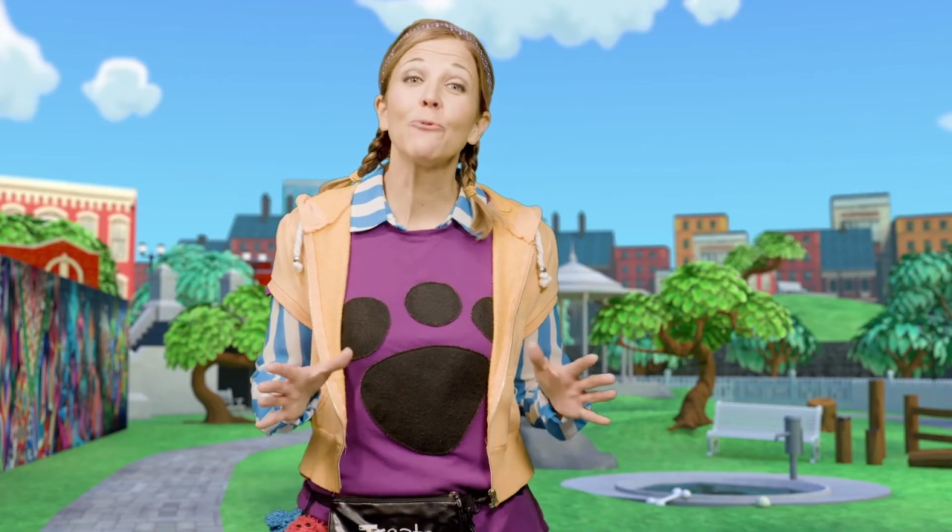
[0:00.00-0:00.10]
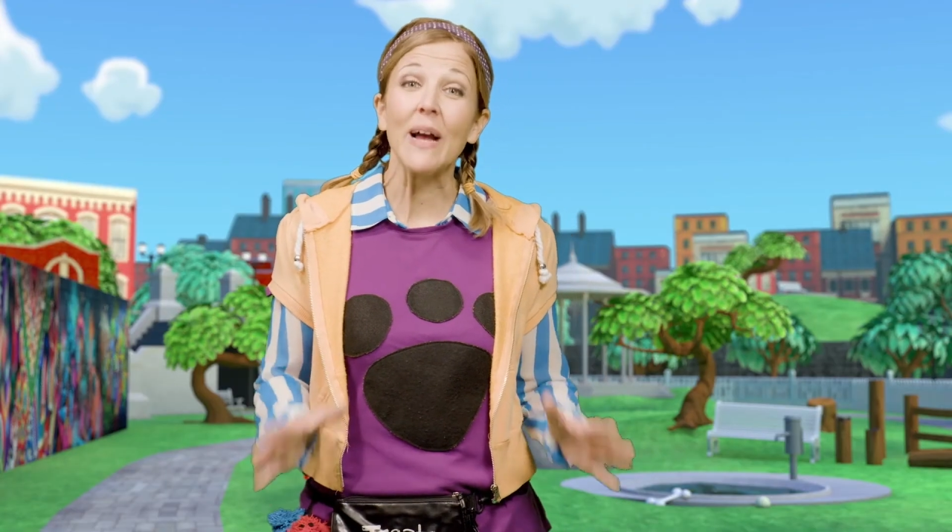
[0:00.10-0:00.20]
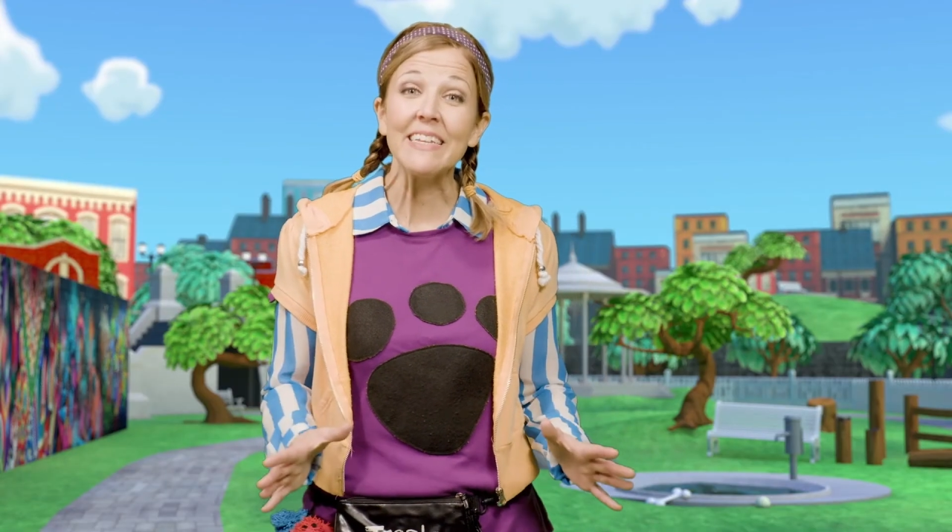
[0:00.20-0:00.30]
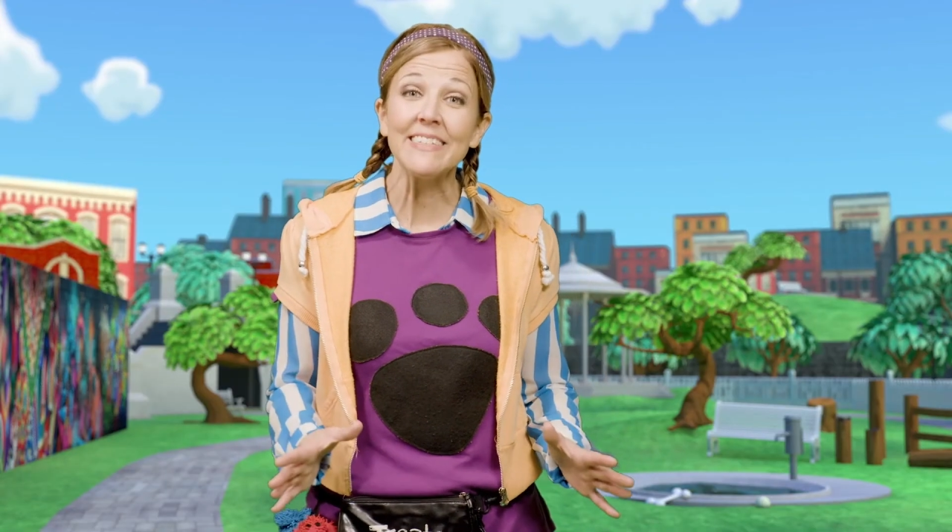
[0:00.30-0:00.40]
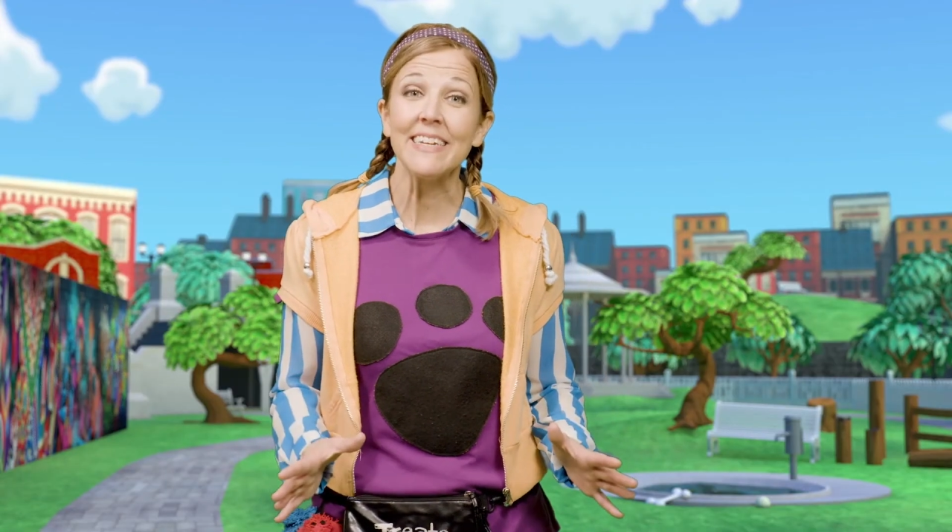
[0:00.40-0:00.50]

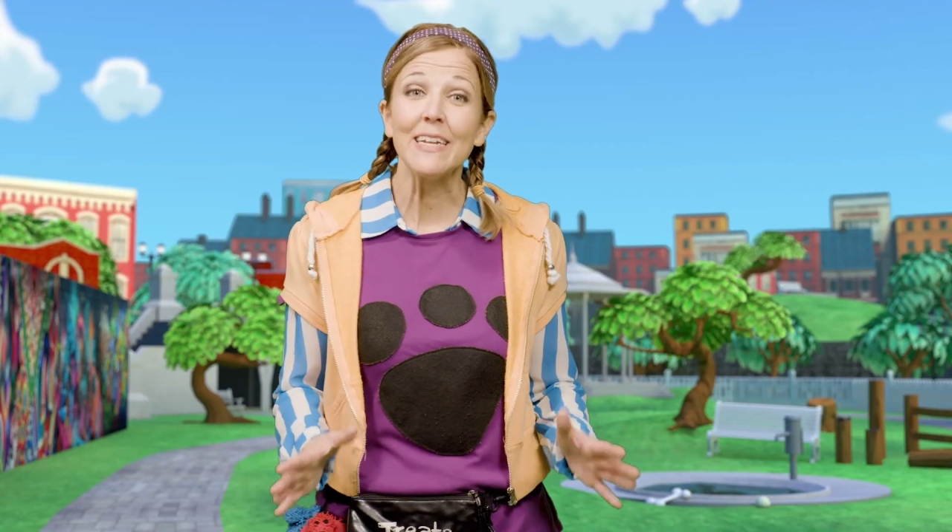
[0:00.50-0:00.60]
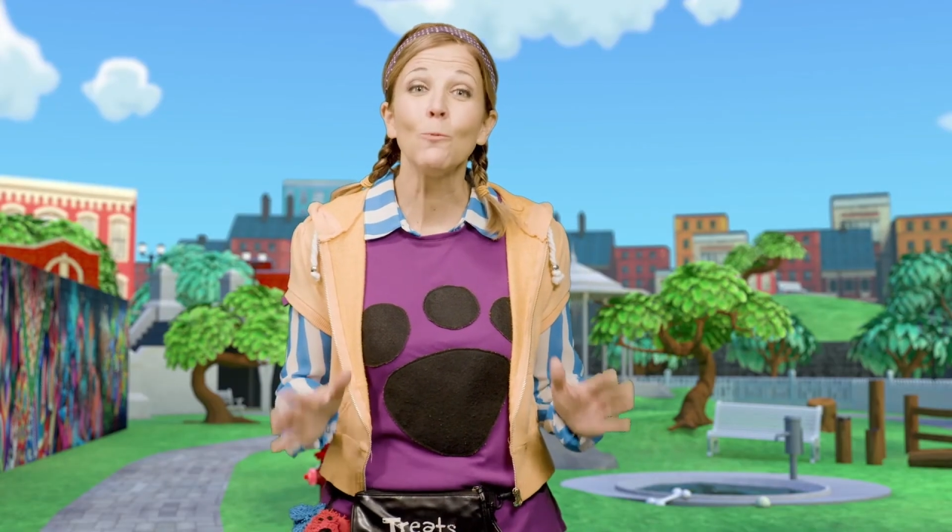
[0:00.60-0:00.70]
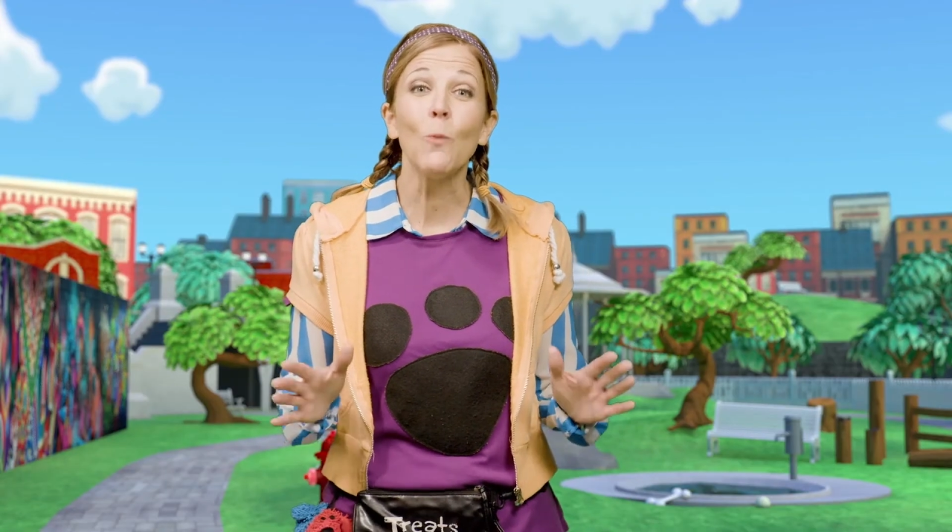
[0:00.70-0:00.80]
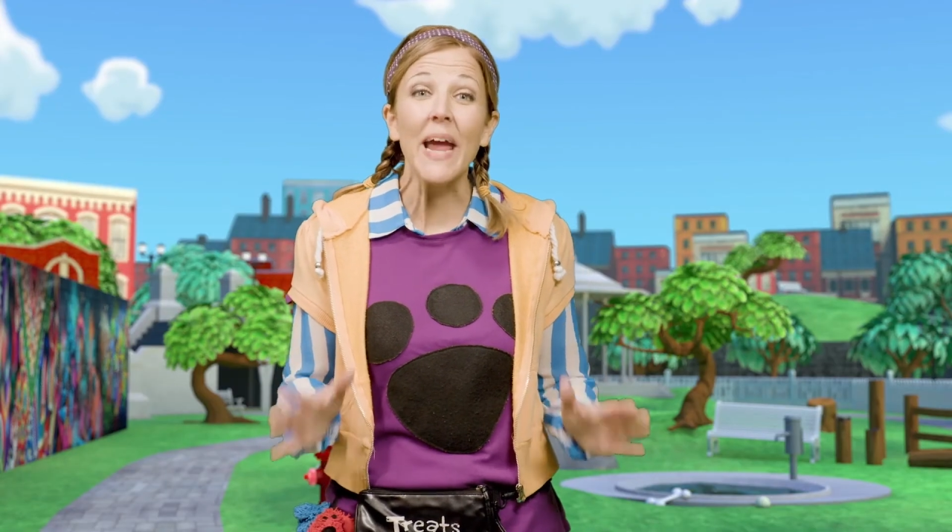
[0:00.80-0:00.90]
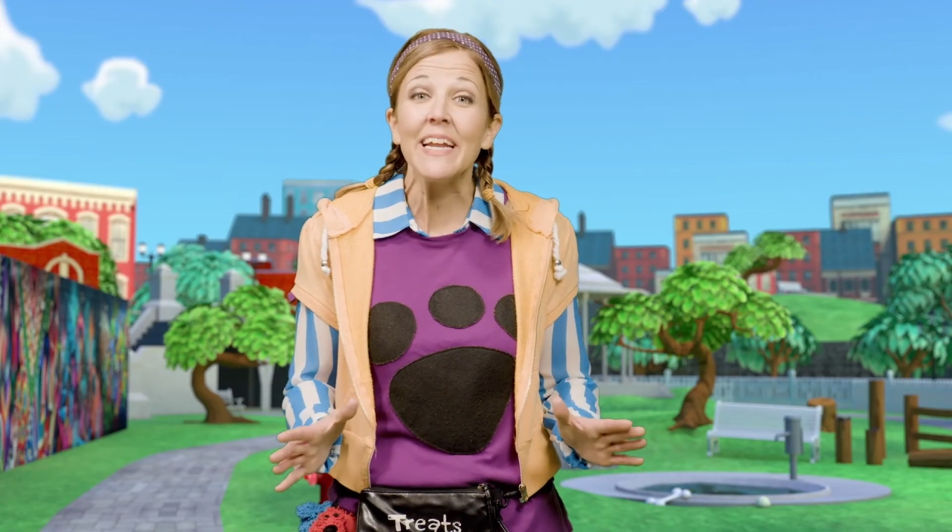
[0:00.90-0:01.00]
rested
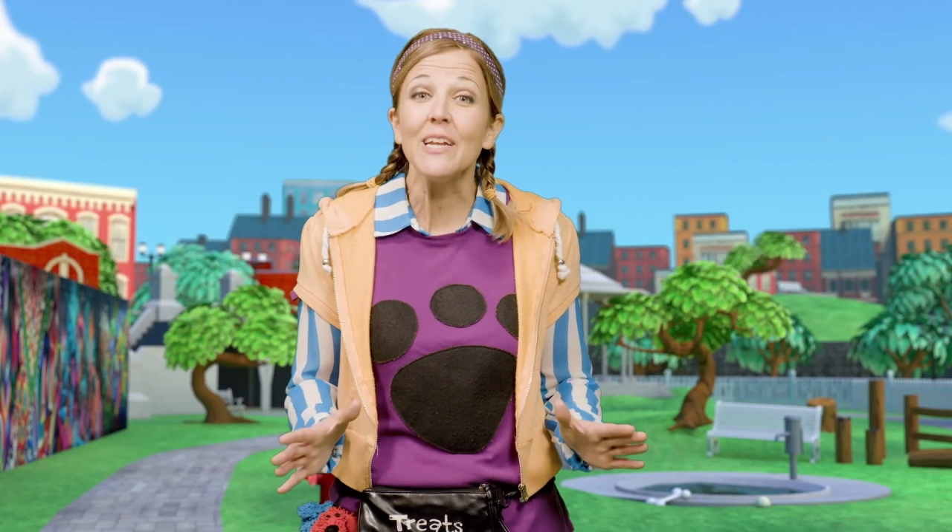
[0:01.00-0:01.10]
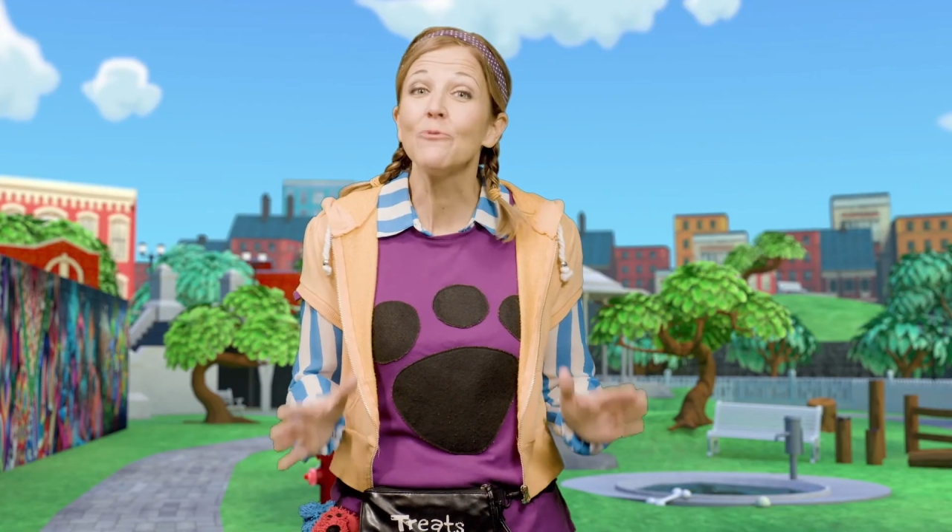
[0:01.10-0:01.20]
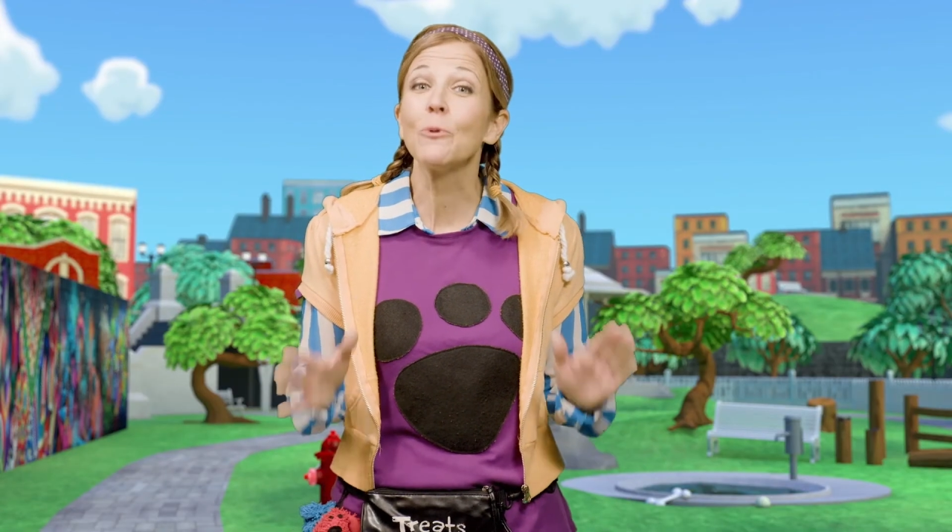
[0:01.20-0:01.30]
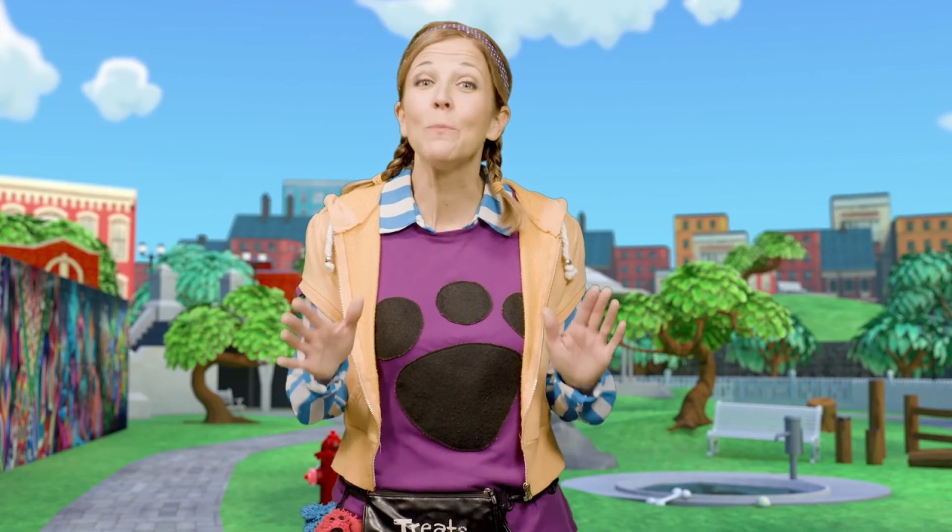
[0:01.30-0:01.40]
and waited for